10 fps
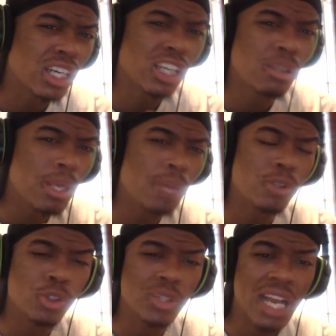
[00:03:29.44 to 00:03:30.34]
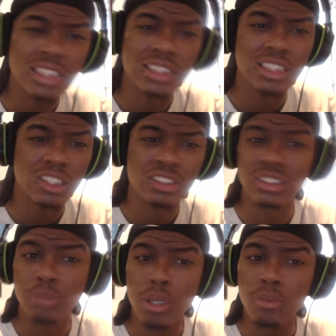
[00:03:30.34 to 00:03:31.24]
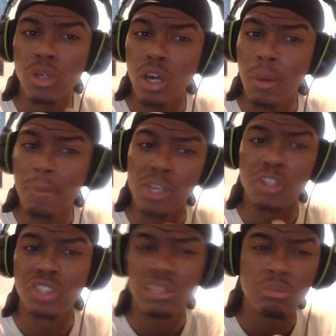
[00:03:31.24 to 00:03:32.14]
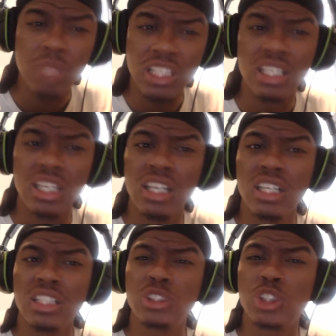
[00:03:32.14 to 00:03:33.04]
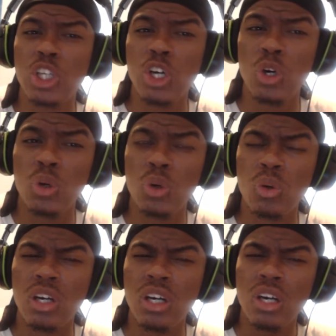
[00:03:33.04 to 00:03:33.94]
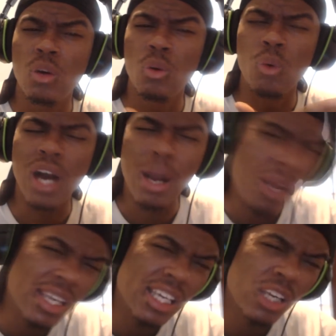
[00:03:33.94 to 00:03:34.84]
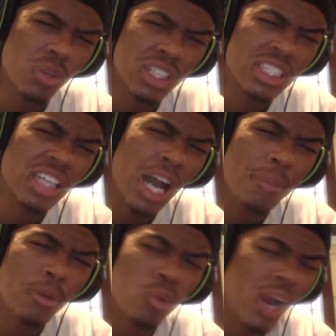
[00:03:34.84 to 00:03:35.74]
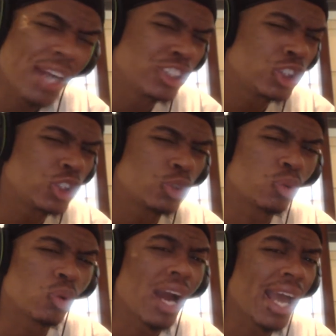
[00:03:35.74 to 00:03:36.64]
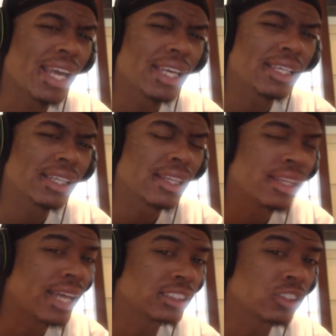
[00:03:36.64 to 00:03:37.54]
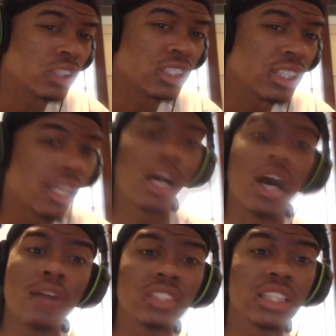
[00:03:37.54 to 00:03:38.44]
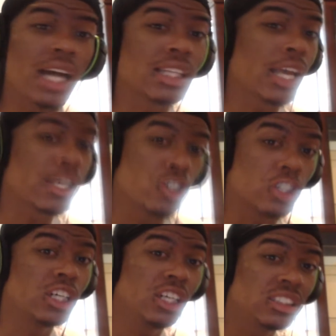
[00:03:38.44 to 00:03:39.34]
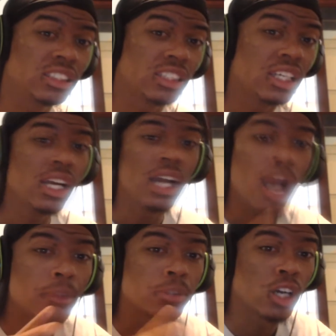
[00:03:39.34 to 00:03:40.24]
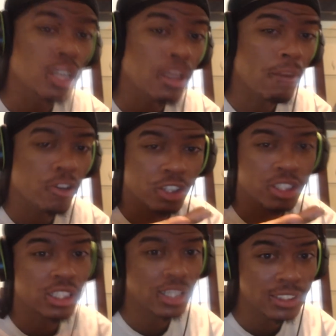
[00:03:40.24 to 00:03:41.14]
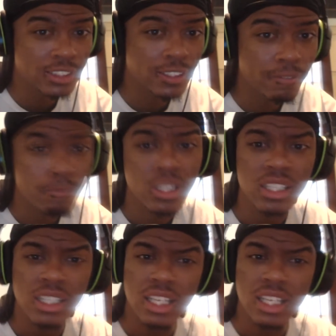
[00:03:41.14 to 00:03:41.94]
the other people do reaction channels and people are bigger than me. So why am I getting hit with a copyright strike? That's the only thing. Obviously, I like your content. I'm talking about your content.